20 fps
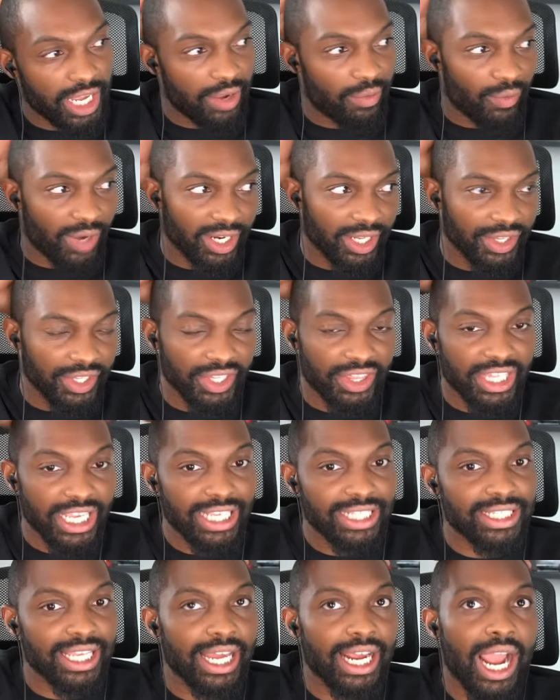And one of the
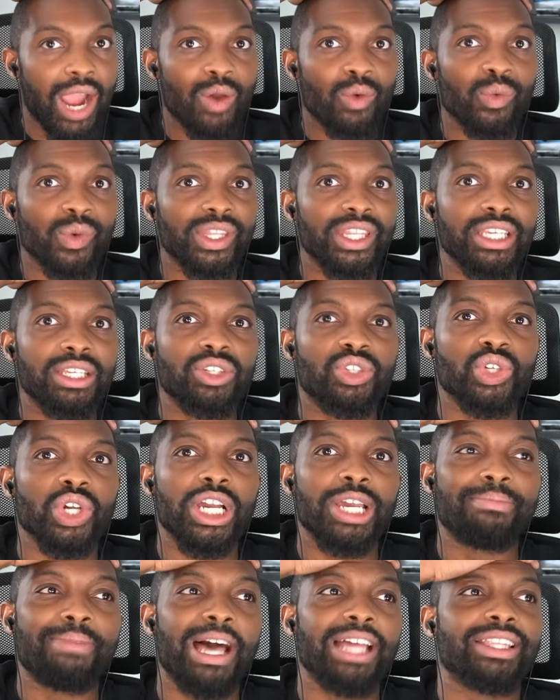things that I really
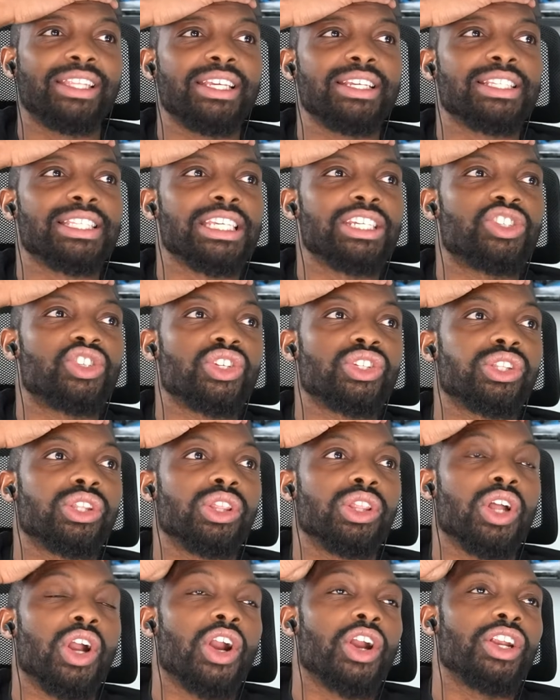enjoy about this is just
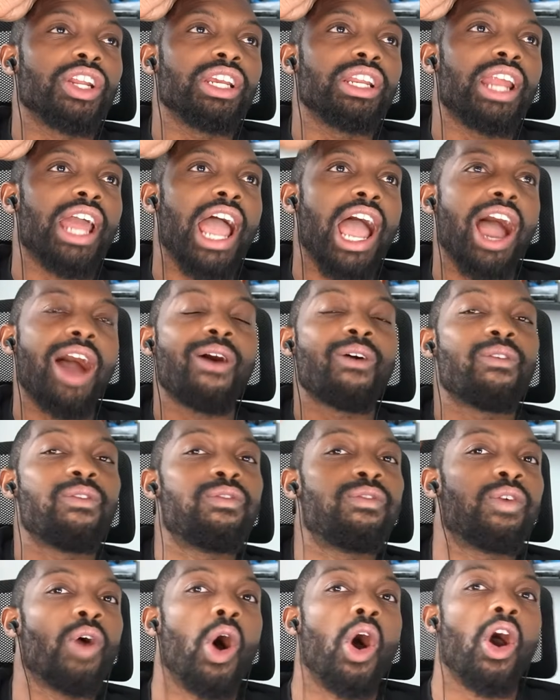learning how
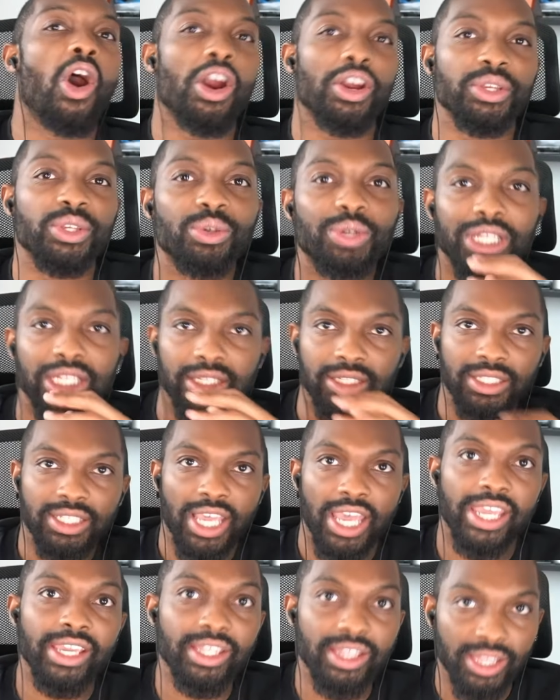far you can
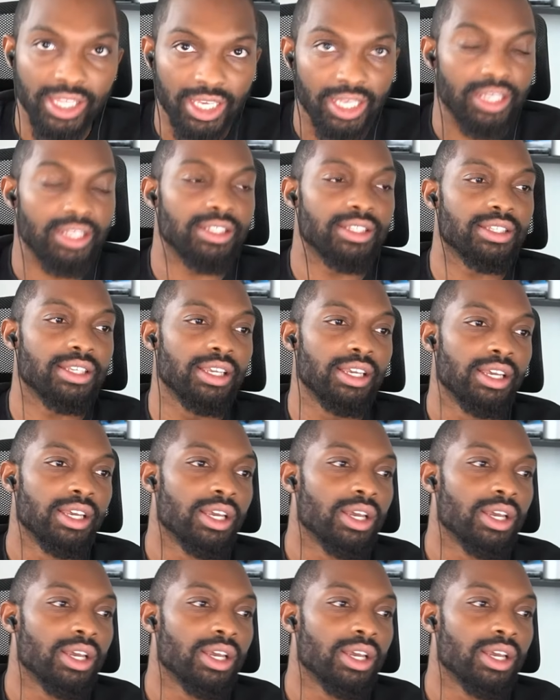take things.